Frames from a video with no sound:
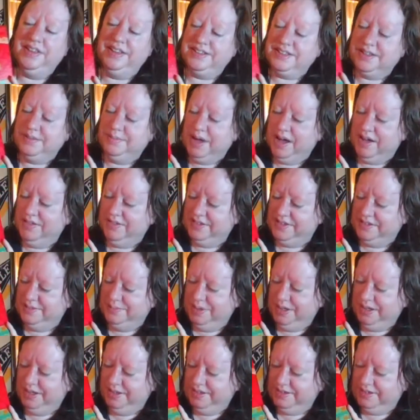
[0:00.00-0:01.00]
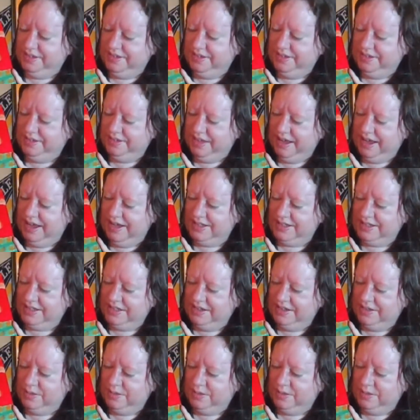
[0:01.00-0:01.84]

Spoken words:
things about this piece is that